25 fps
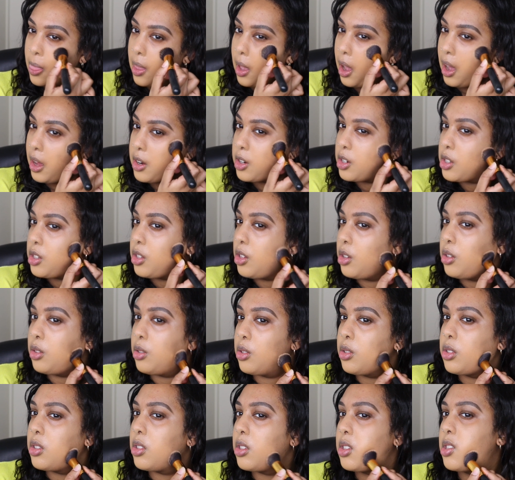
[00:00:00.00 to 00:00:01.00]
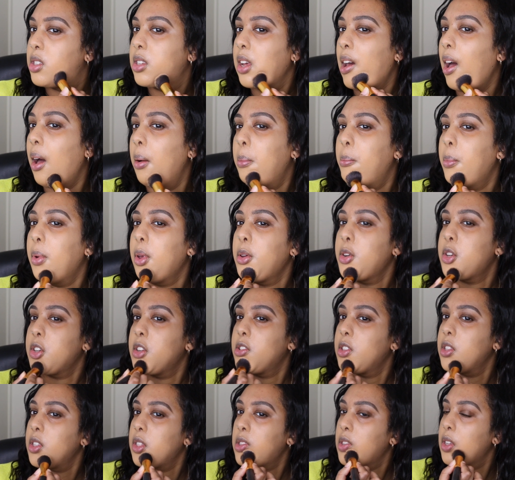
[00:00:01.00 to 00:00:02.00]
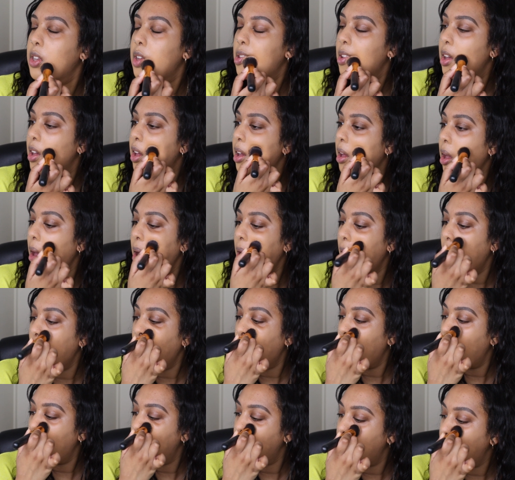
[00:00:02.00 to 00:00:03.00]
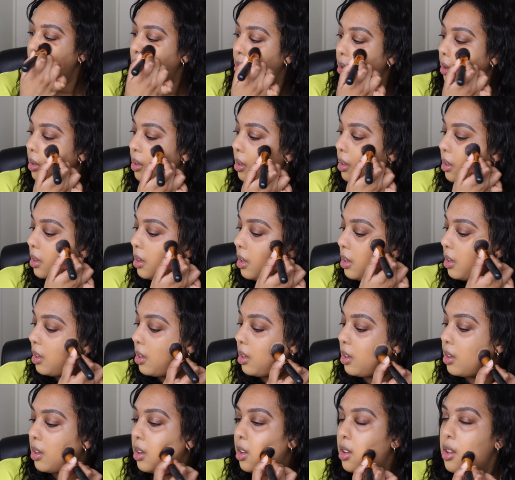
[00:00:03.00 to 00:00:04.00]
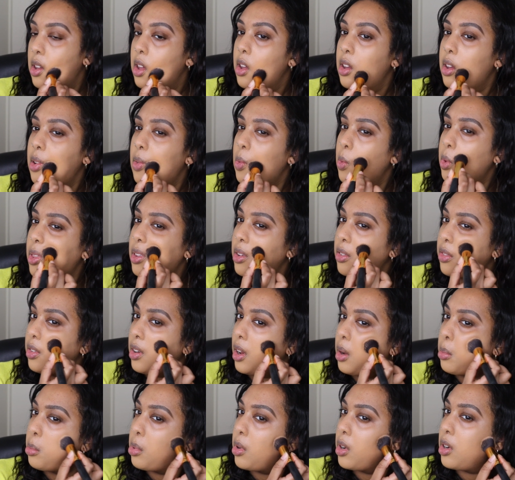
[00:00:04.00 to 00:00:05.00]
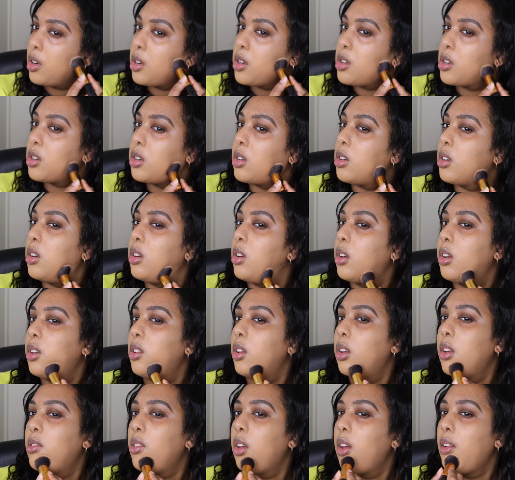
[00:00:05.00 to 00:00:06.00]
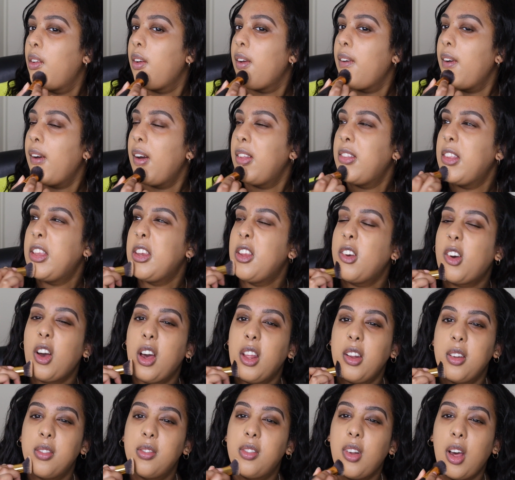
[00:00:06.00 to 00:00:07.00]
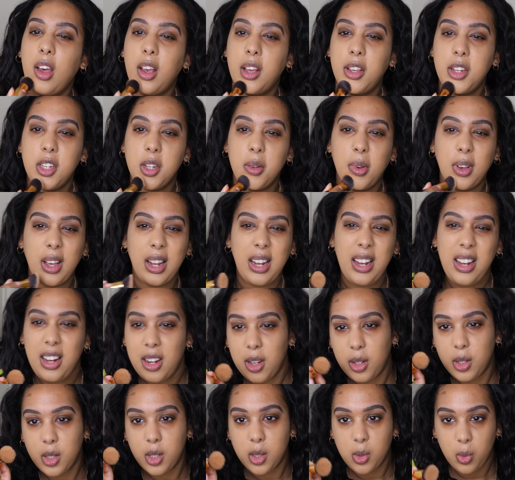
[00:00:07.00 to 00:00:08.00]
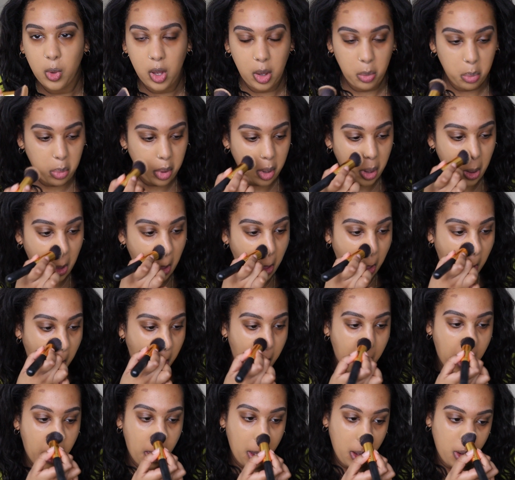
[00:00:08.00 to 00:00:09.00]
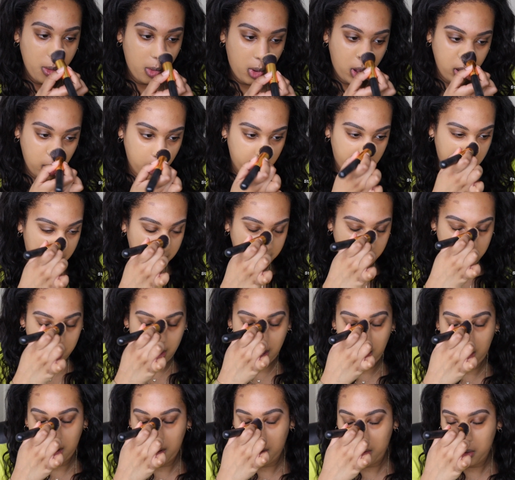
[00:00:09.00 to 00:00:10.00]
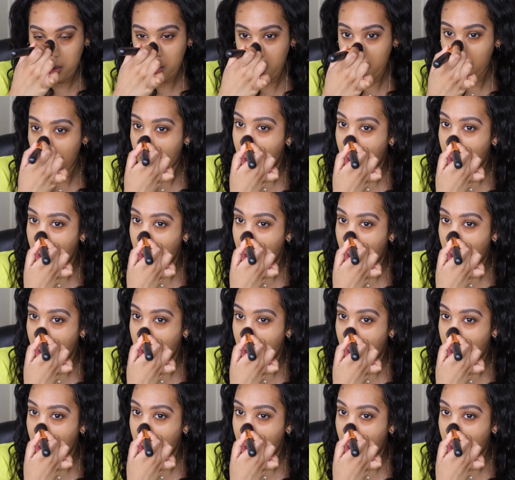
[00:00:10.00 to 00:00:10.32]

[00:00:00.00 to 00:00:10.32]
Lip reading: I just use tap motions with the flat brush. And then you're kind of like doing a little sweep while you're blending that out.